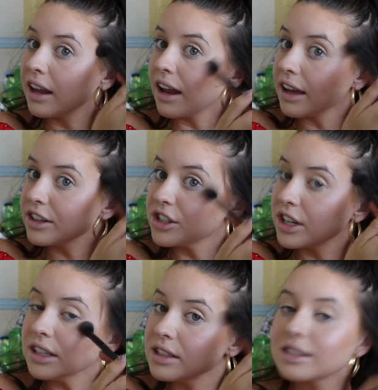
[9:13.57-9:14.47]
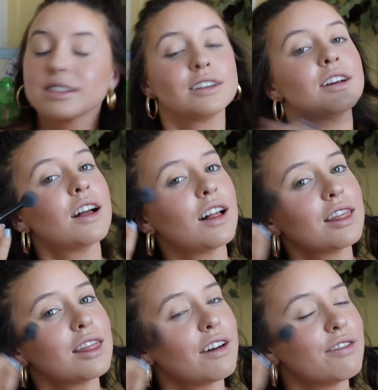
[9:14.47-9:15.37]
And I just
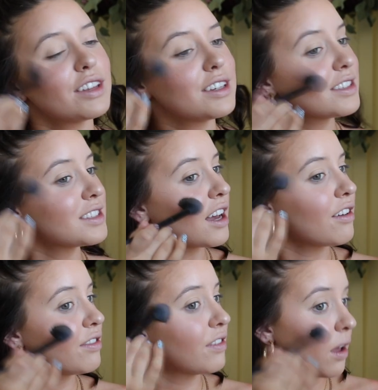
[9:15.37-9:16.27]
love this stuff.